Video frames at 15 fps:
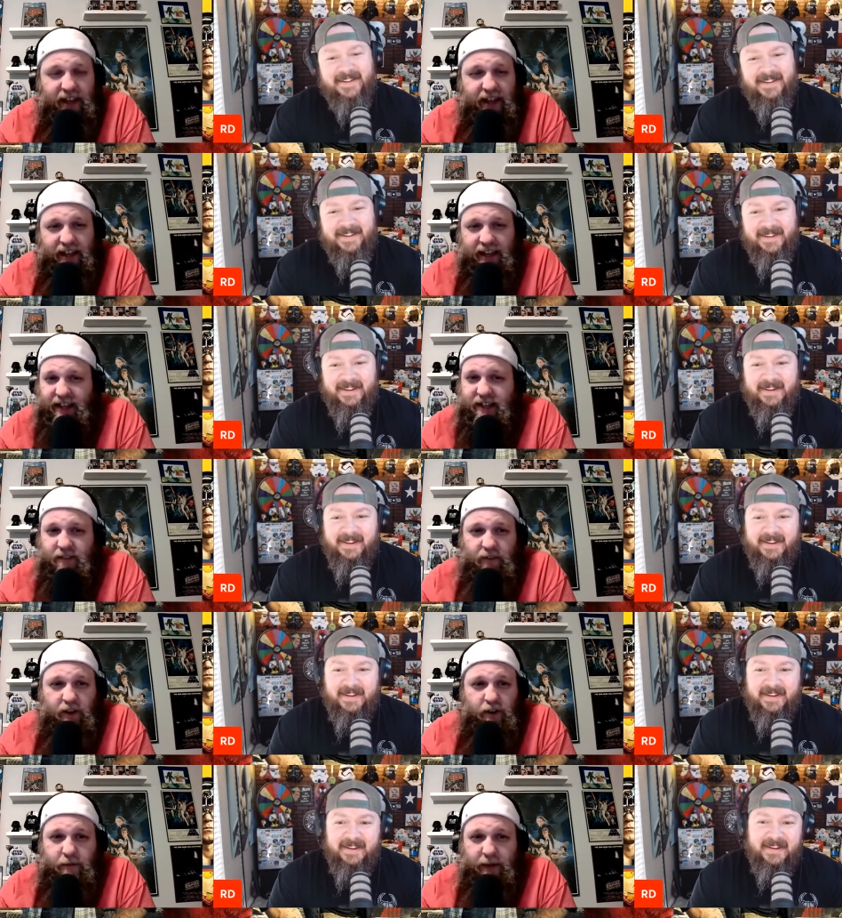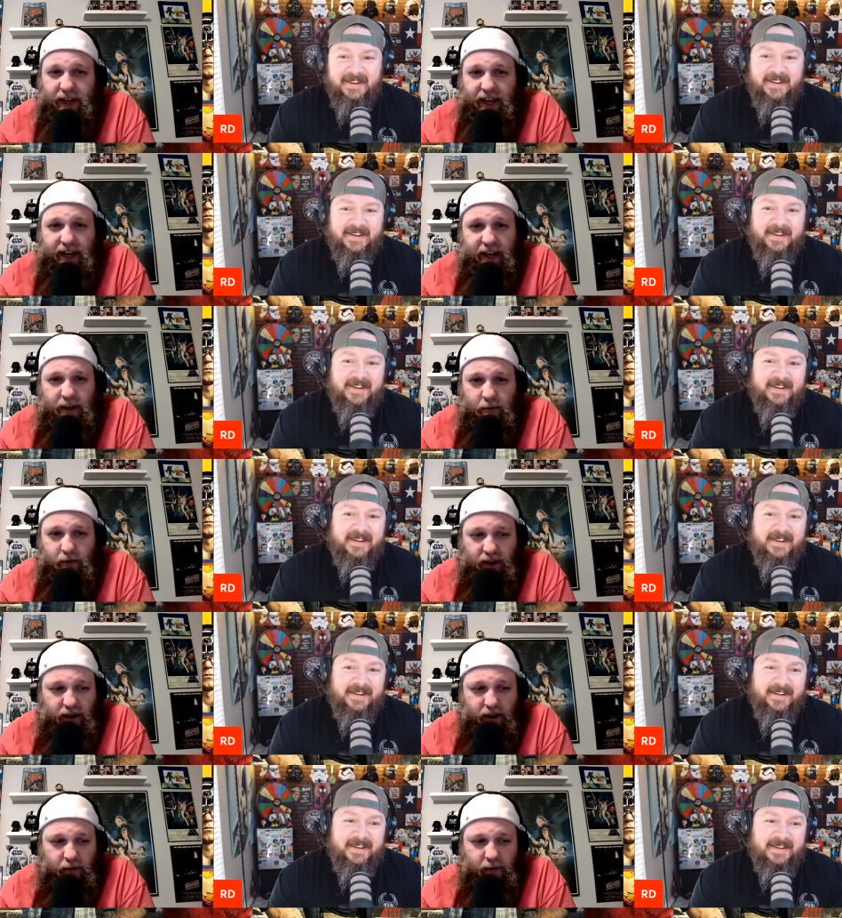Speaker 1: like at the very beginning, when
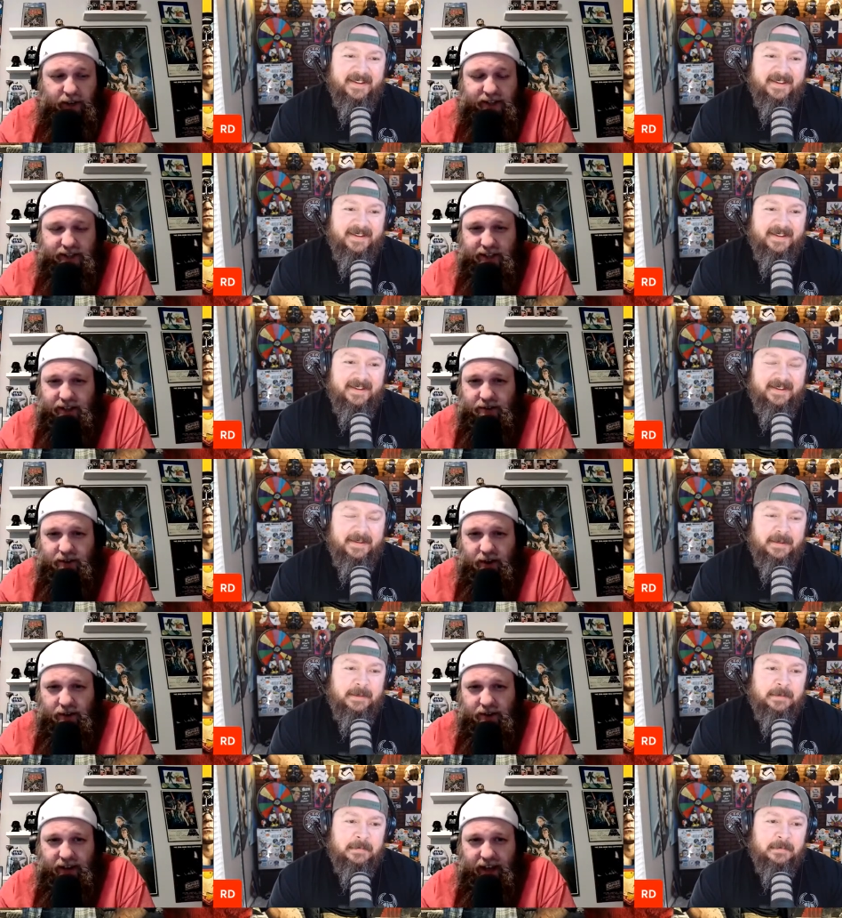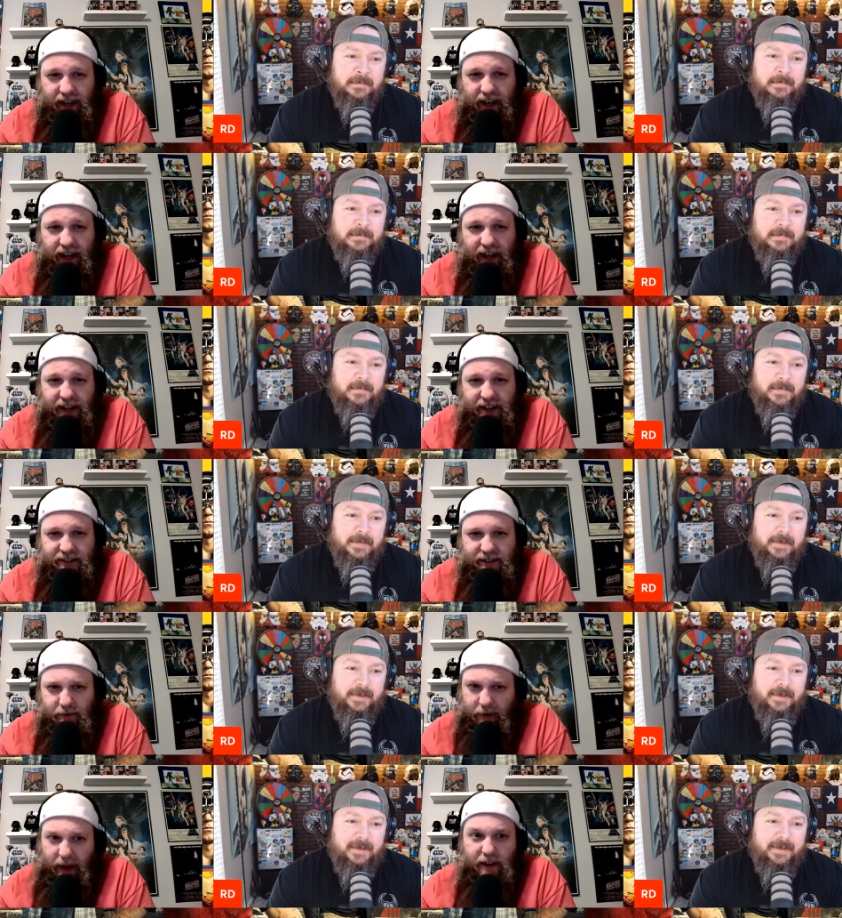you know when he's sitting there talking to that guy, and he's
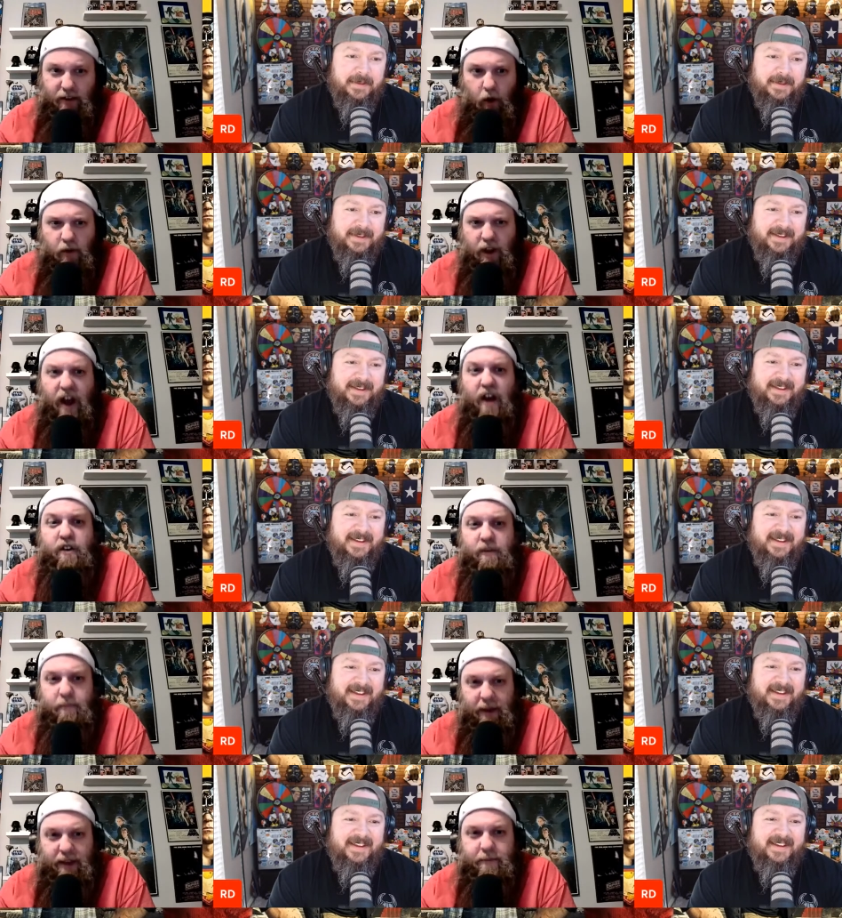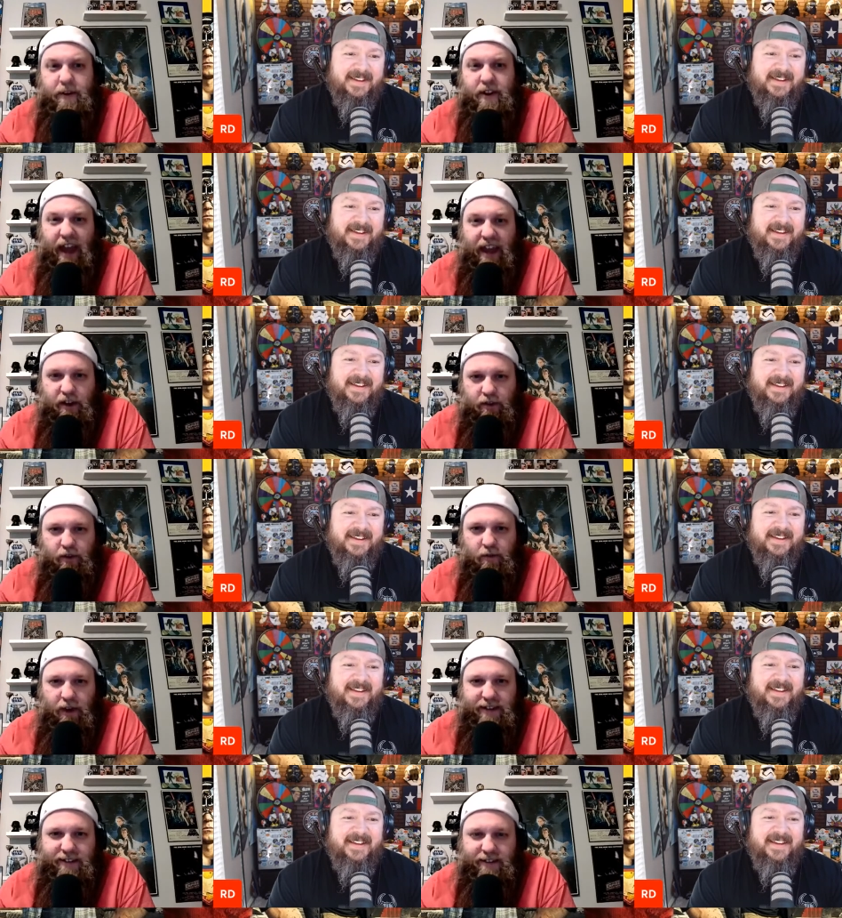like, "Man, oh yeah, peace man, yeah, you're the
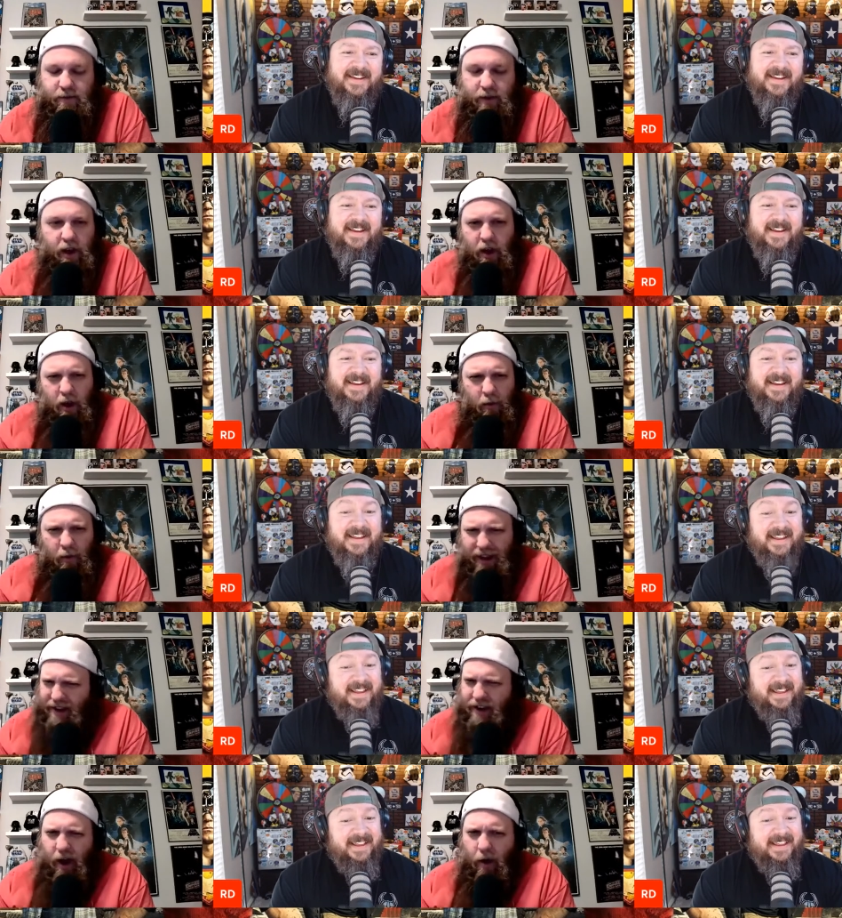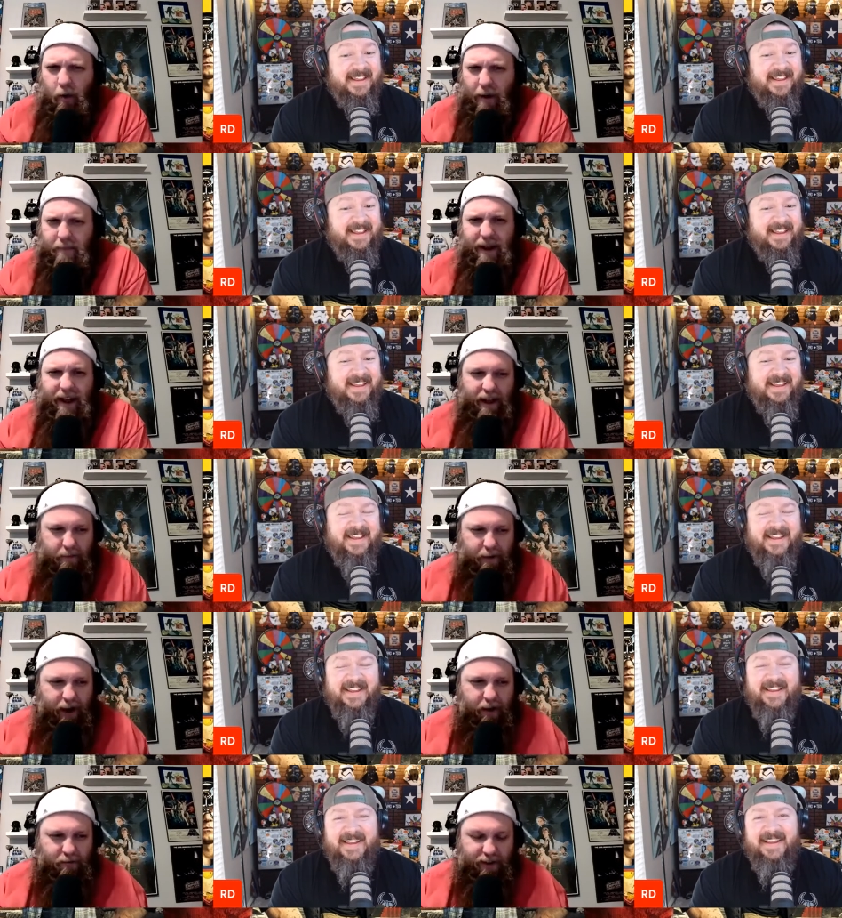racist." What? what? No, I'm not. I'm
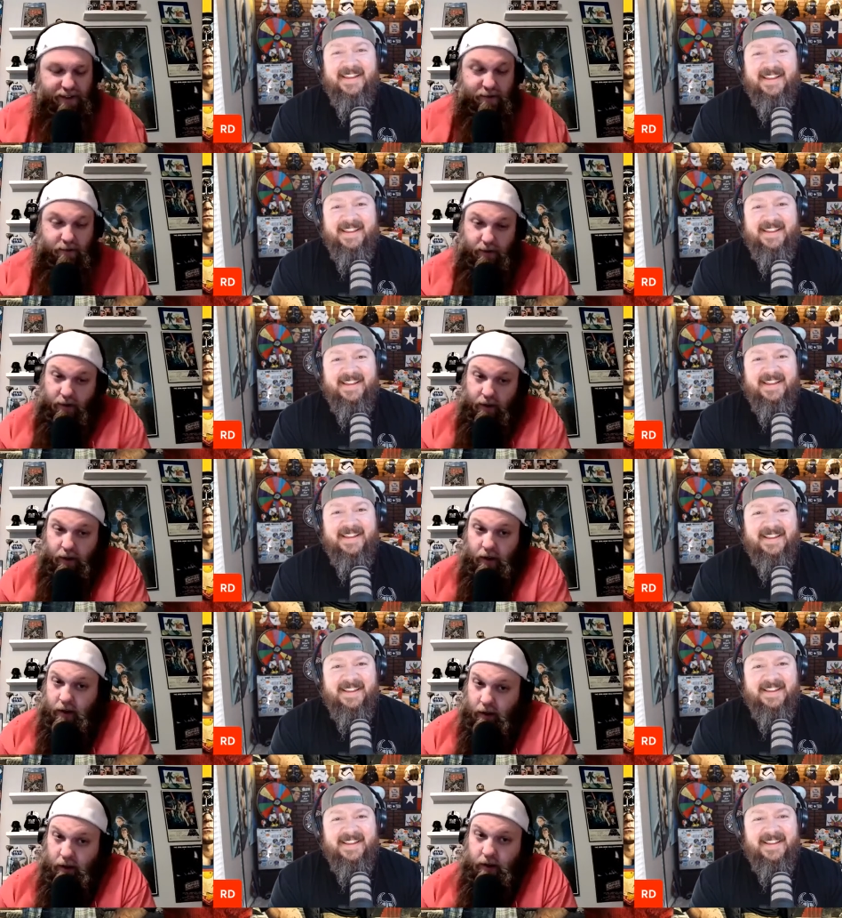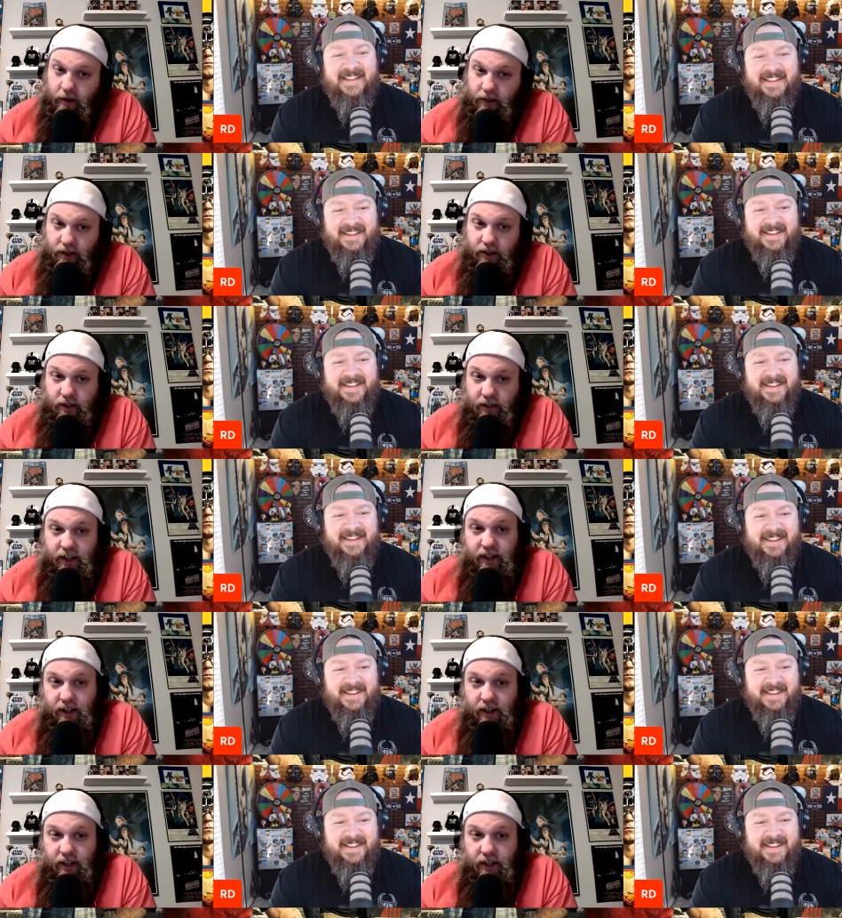not racist. Just look at the